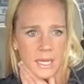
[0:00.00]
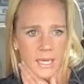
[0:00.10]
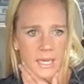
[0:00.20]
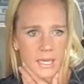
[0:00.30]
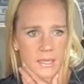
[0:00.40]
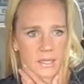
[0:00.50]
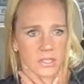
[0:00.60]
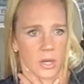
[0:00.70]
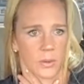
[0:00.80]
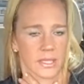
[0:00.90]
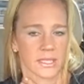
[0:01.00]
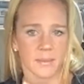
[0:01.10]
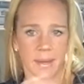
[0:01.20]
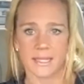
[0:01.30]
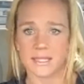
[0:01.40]
and there's always
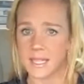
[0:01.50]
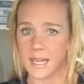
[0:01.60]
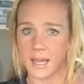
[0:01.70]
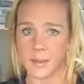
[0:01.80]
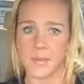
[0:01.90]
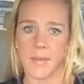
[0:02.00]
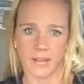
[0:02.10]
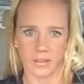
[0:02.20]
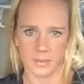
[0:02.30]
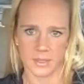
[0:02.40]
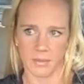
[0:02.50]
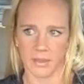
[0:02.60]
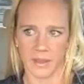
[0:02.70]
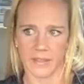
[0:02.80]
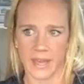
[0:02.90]
the mindset coming back from
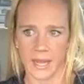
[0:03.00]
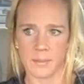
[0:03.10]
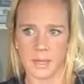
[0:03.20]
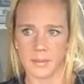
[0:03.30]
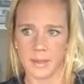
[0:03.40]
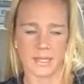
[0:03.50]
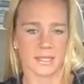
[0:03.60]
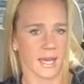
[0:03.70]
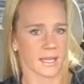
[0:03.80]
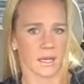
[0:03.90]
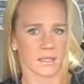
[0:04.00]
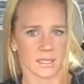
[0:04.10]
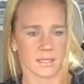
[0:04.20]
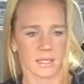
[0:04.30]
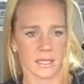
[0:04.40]
something like that. I mean, Amanda's had
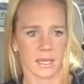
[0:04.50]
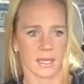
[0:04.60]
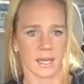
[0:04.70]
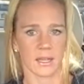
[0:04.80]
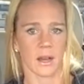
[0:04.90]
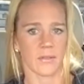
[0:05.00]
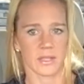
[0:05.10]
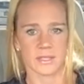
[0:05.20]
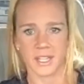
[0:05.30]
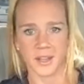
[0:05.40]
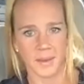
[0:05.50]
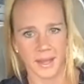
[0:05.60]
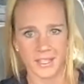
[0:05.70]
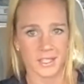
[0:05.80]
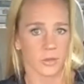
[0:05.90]
losses and, and had to obviously come
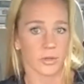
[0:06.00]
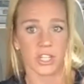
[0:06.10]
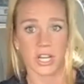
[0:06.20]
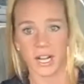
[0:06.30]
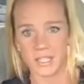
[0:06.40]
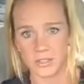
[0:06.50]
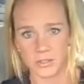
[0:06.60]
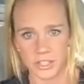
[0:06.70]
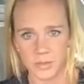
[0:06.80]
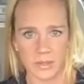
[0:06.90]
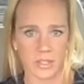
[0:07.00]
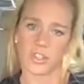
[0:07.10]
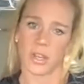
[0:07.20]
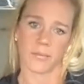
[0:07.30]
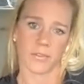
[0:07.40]
back because look where she got to. She's been the
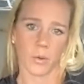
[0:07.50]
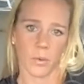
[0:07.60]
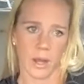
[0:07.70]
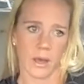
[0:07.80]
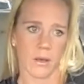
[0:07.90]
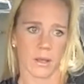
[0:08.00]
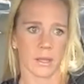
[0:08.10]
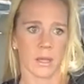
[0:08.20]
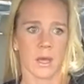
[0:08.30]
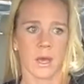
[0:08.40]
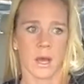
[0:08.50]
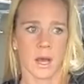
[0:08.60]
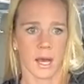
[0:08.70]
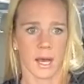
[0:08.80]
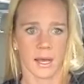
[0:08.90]
champ for a while. And
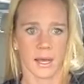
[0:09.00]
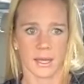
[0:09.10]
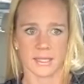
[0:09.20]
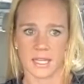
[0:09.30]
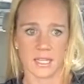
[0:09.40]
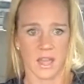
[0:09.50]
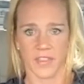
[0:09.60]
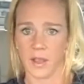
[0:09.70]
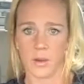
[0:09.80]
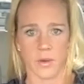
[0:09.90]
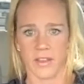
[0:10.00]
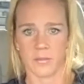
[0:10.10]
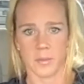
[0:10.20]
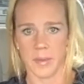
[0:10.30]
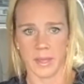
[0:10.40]
uh, I take nothing away
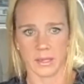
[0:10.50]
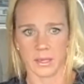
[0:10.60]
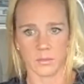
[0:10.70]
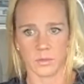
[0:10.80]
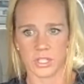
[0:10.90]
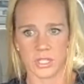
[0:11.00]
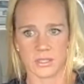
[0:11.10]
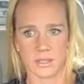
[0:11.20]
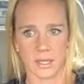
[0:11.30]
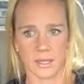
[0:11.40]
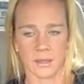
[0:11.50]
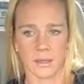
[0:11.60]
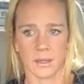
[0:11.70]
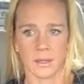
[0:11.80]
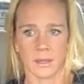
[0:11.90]
from Amanda and what she's done.
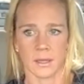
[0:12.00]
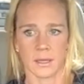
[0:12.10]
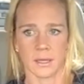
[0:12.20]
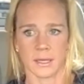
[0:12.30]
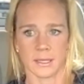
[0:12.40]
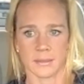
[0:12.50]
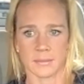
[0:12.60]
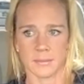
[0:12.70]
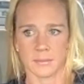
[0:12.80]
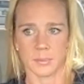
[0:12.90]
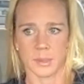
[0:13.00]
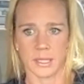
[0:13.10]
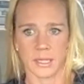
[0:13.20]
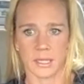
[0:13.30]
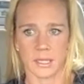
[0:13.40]
Um,
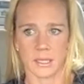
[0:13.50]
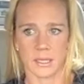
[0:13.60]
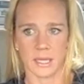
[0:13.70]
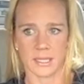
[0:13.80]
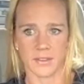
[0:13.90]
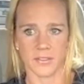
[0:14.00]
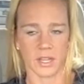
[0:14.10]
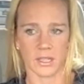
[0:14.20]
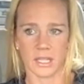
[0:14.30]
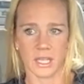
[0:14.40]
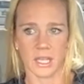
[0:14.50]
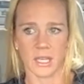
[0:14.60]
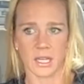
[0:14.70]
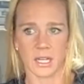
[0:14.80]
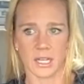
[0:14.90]
but that
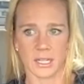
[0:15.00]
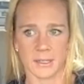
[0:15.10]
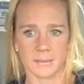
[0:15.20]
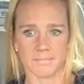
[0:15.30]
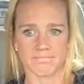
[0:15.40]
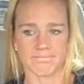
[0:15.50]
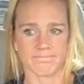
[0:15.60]
definitely, um,